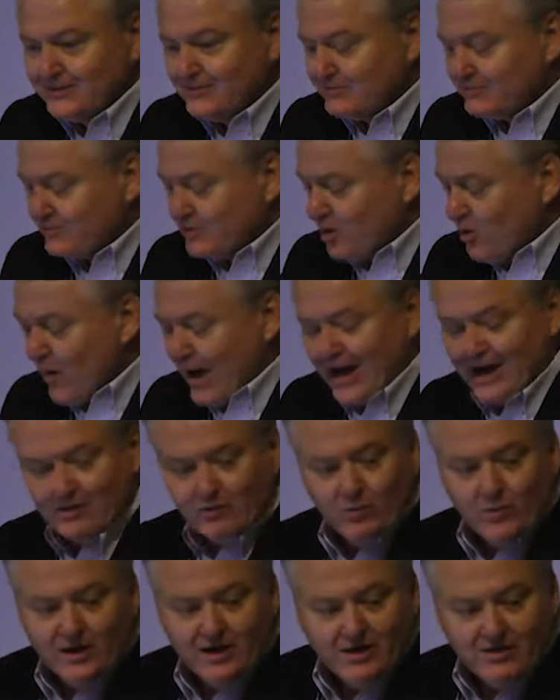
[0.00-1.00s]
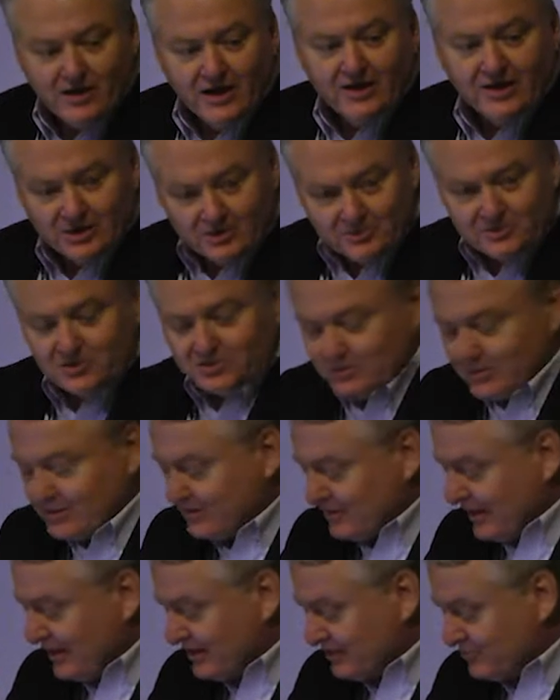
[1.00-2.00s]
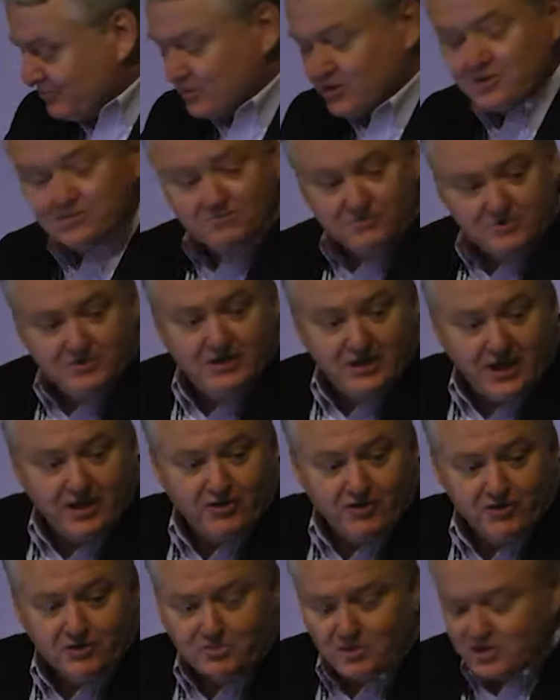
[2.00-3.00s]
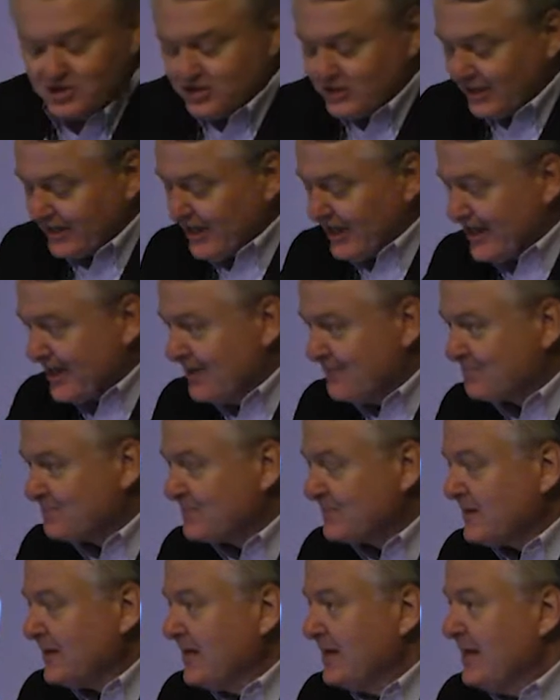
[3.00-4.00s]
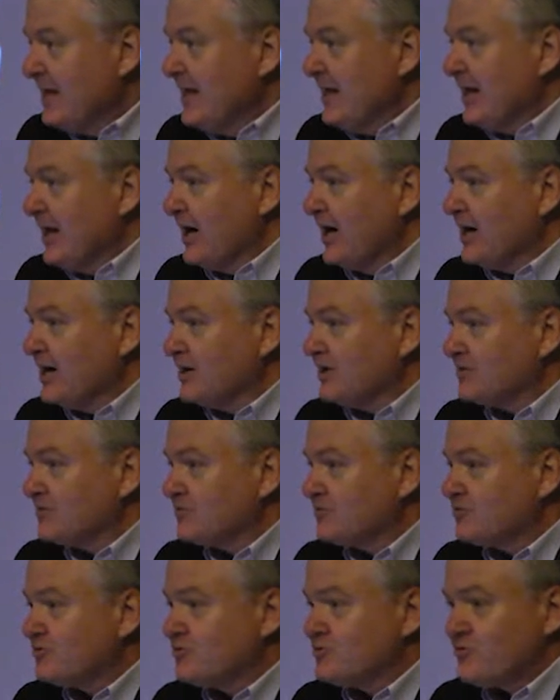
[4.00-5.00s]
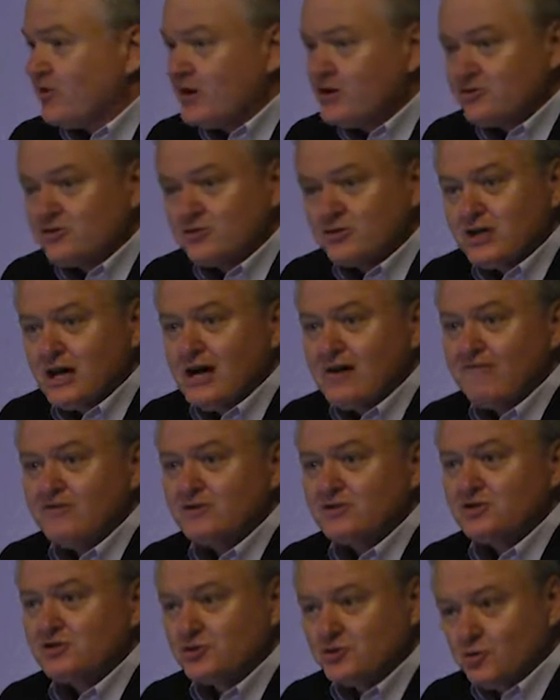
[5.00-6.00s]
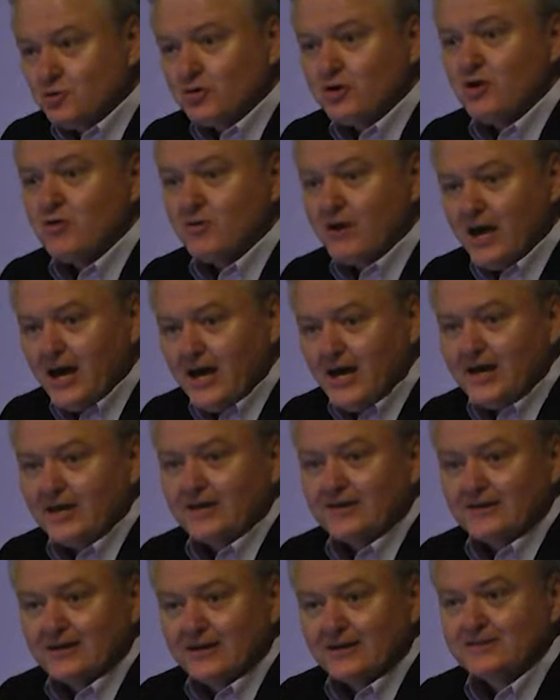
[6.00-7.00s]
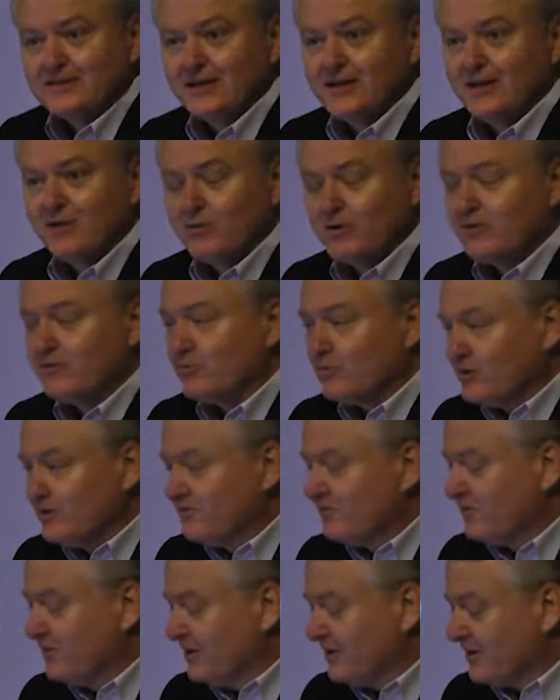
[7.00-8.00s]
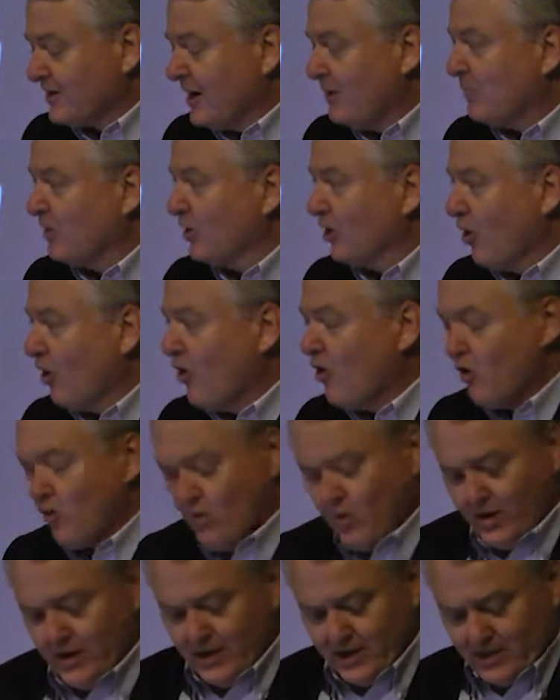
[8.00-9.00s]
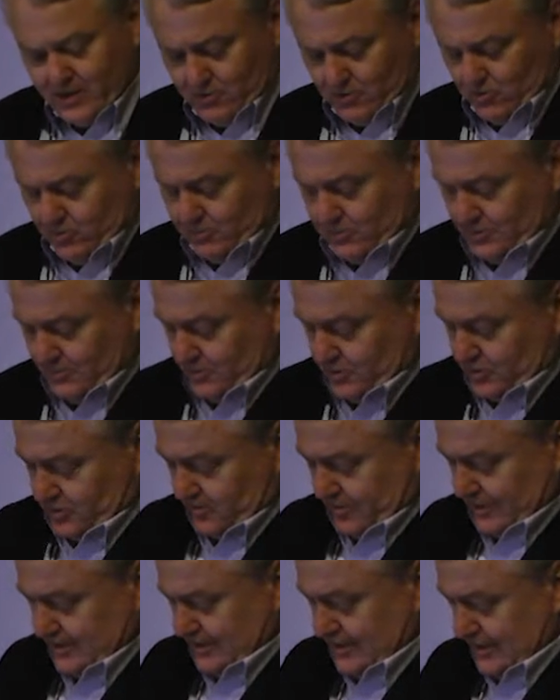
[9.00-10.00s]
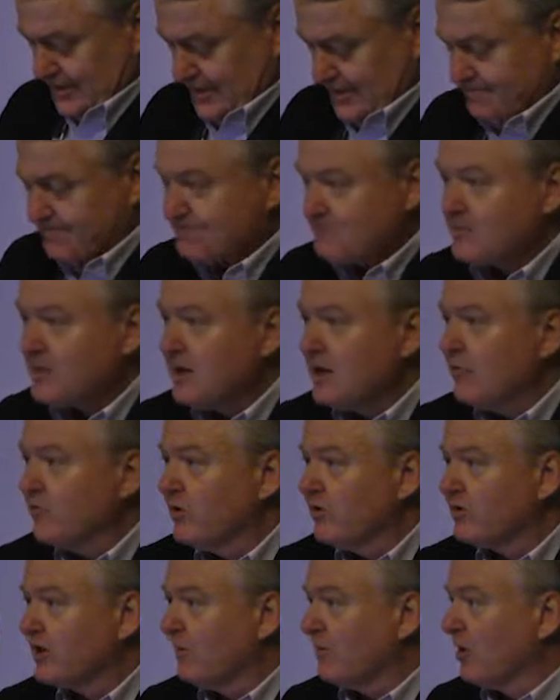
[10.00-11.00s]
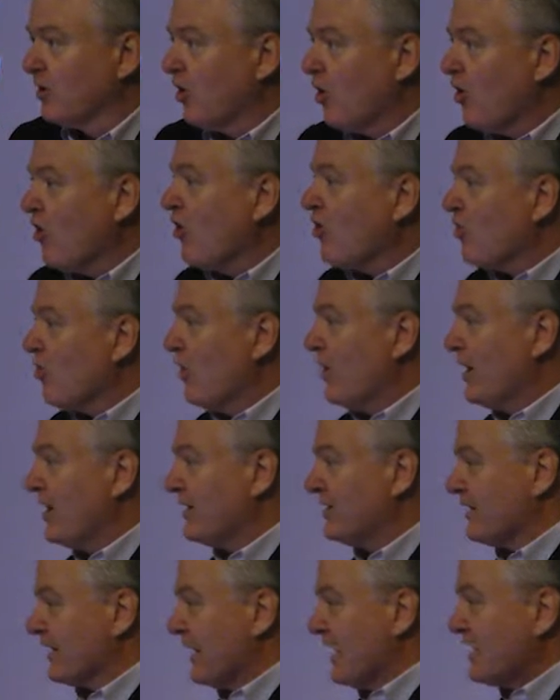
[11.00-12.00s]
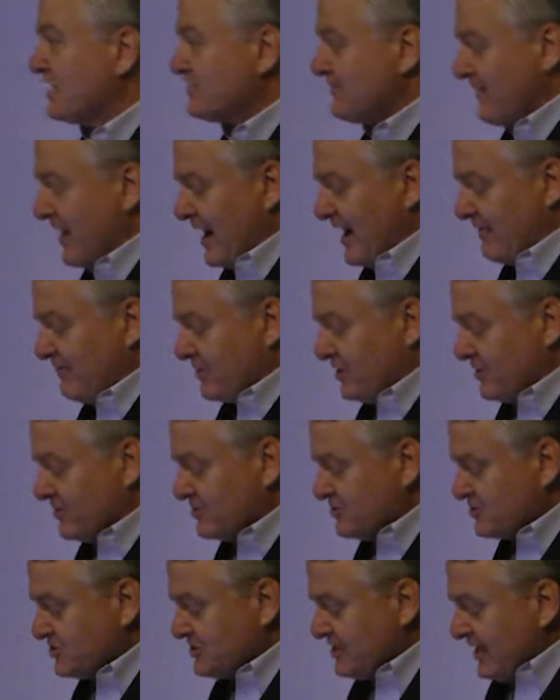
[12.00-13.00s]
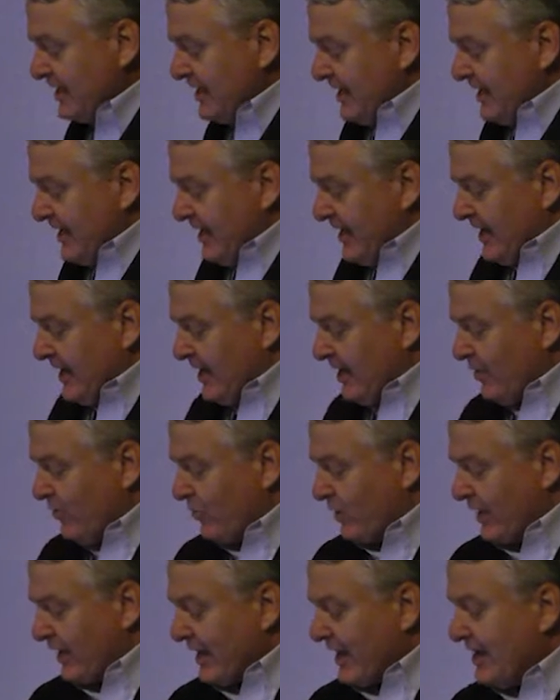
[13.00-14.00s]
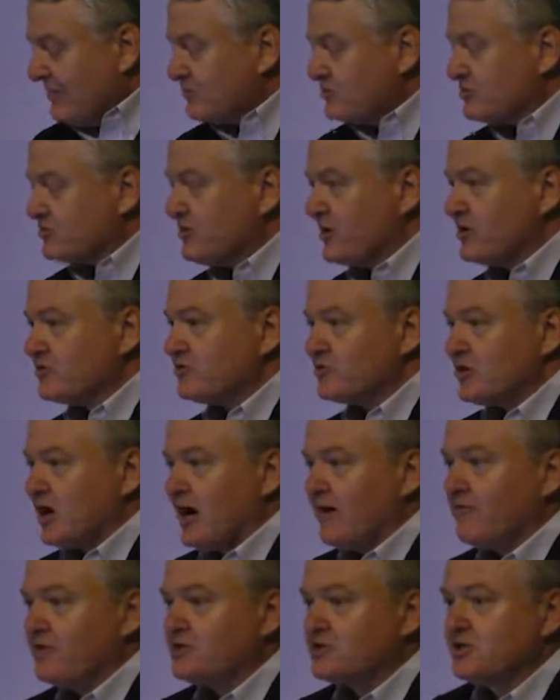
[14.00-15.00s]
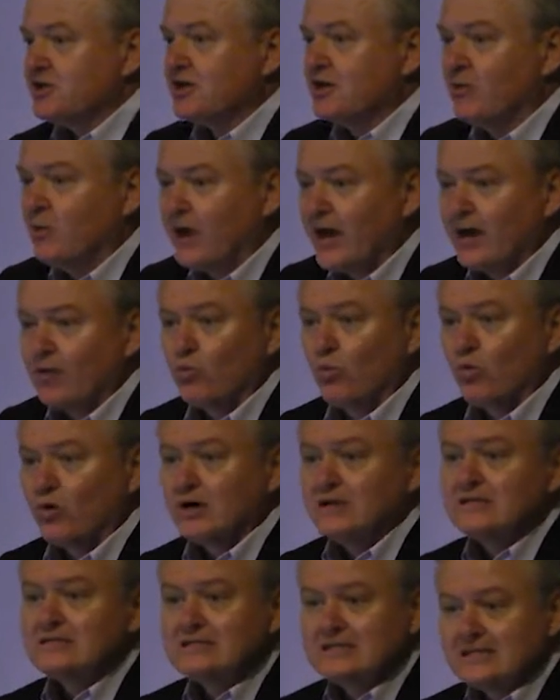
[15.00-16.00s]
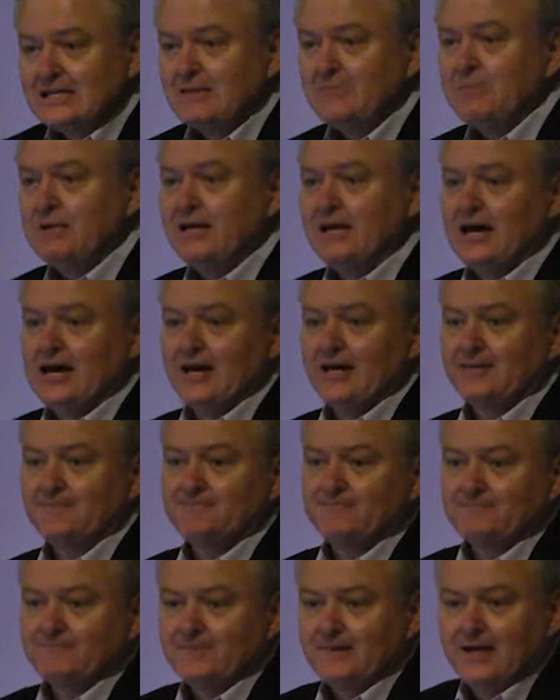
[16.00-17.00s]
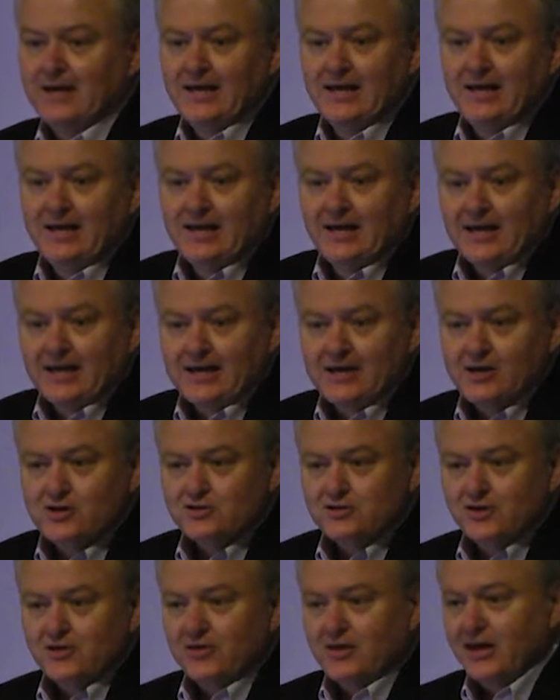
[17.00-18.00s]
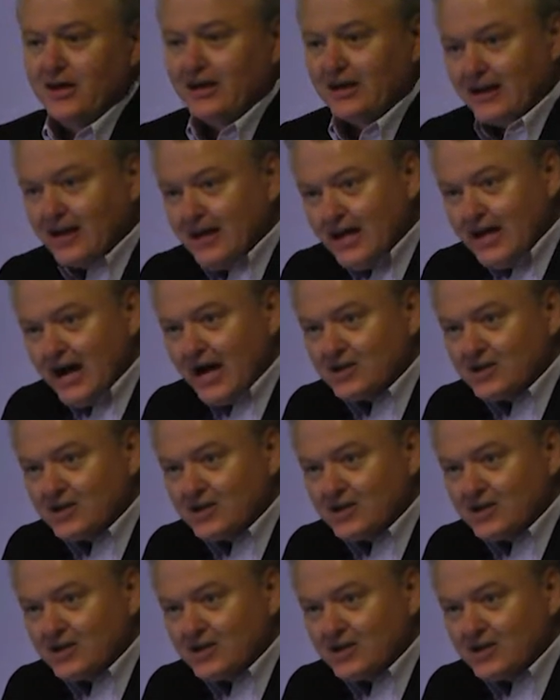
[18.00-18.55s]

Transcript: no adequate way to thank you. So I just want to thank you as much as I can. Uh, Treasurer's office is doing okay. I'll tell you, we've, we've uh, come a long way. Ooh, let me look at my time. We've come a long way in the last five years. Uh, when I came to the treasurer's office, we had one CPA. And I used to think I